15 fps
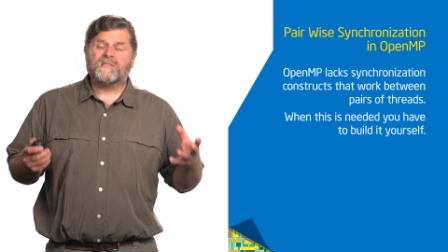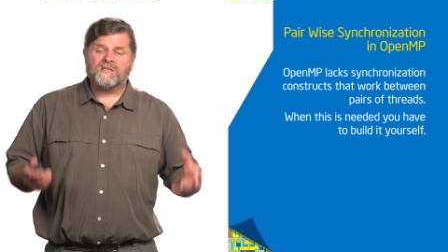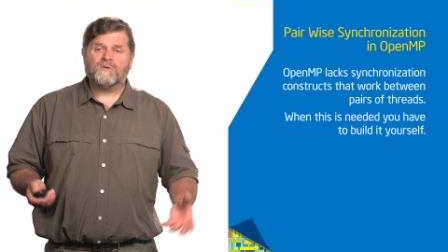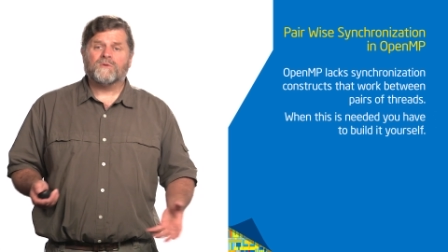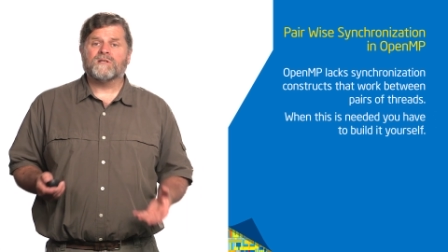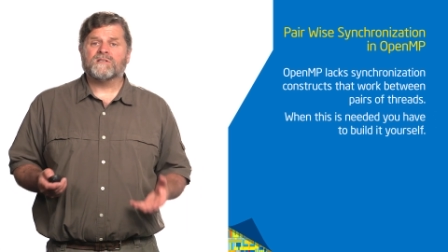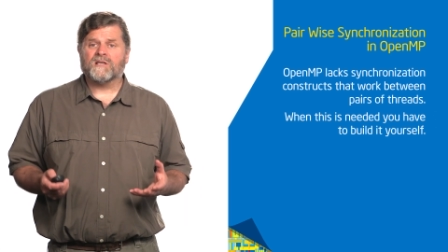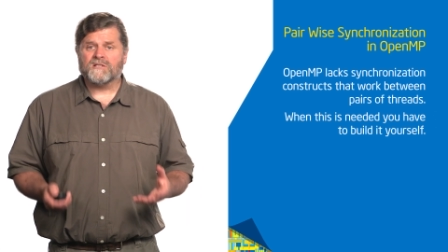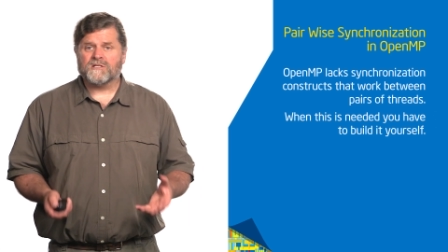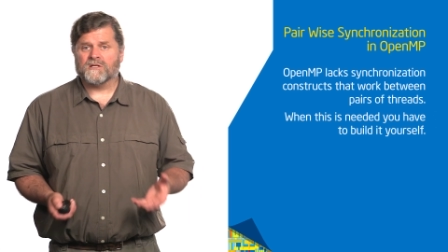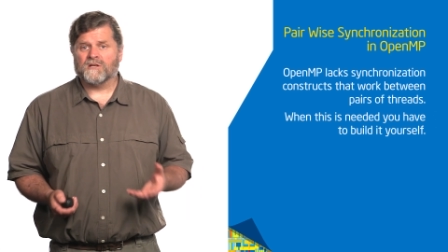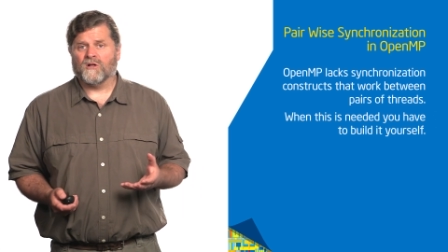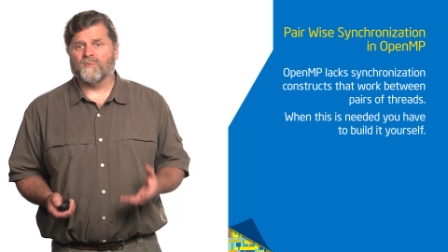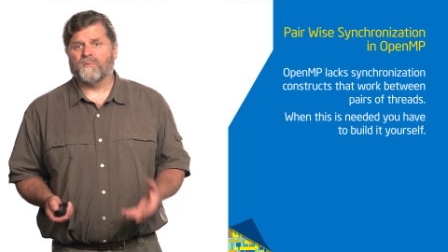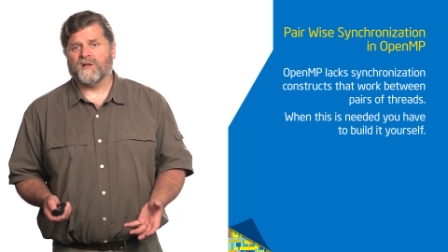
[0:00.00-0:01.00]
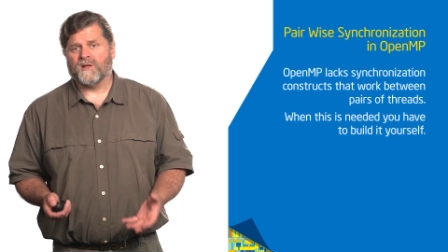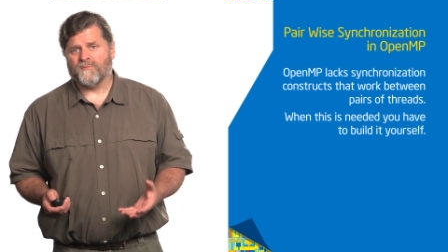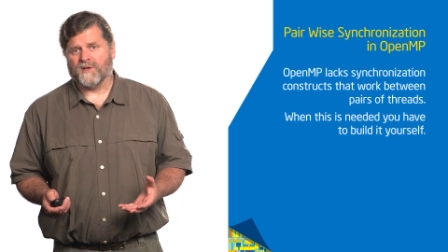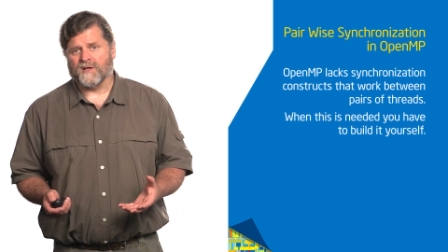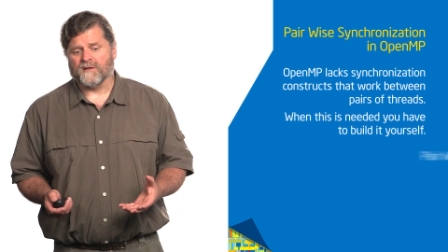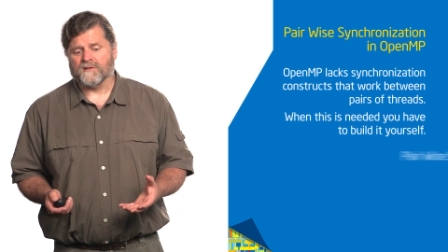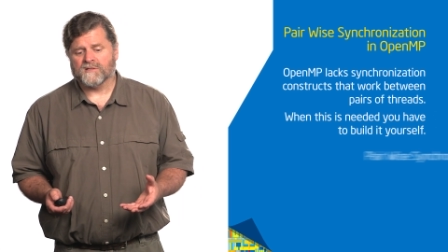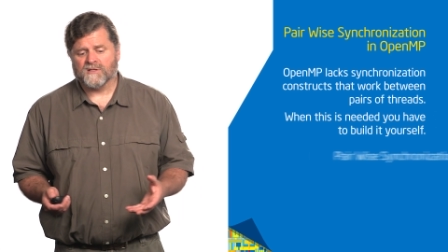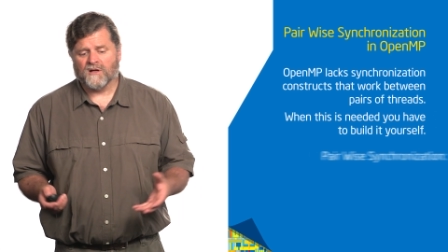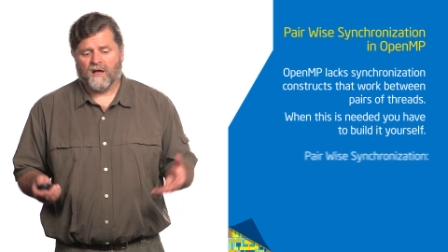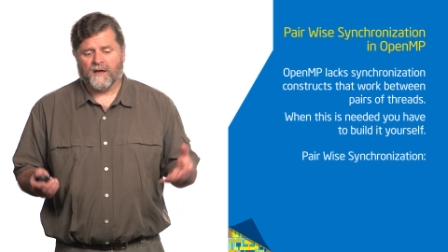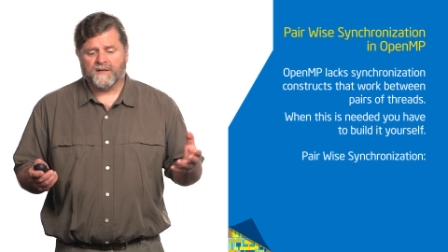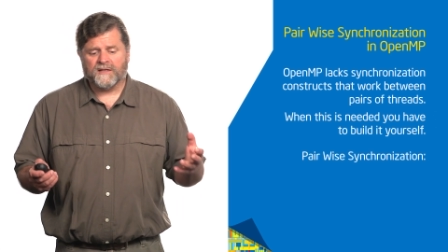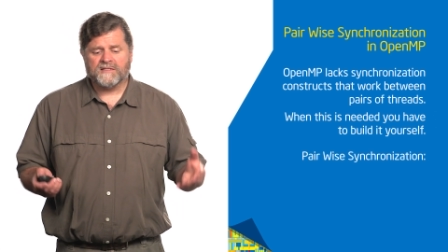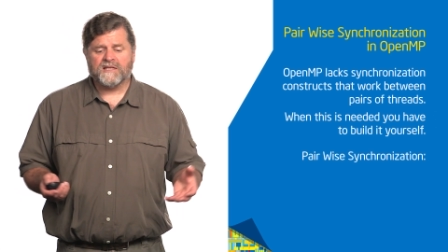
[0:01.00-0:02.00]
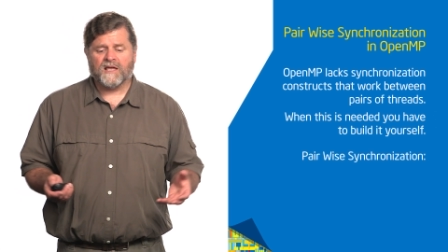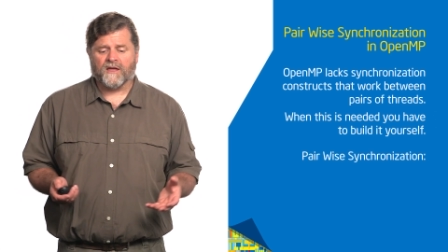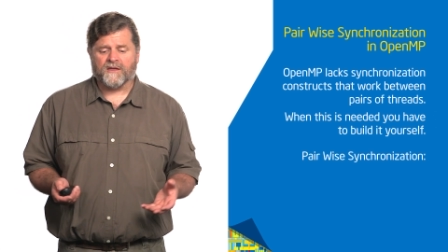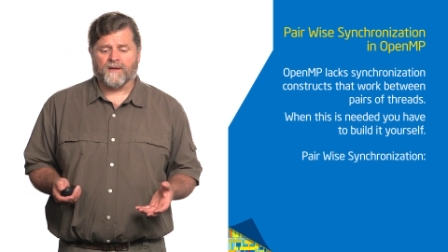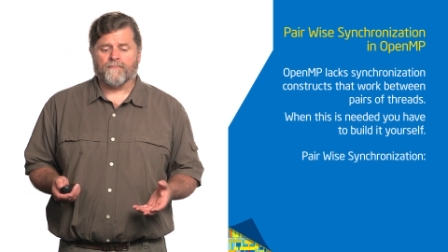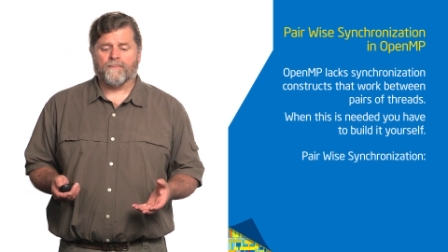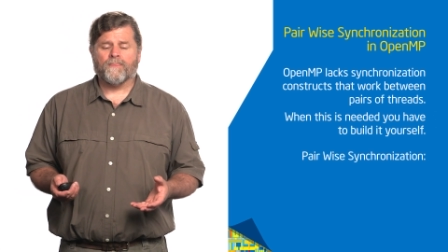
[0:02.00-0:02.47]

synchronization in OpenMP? So I'm going to tell you.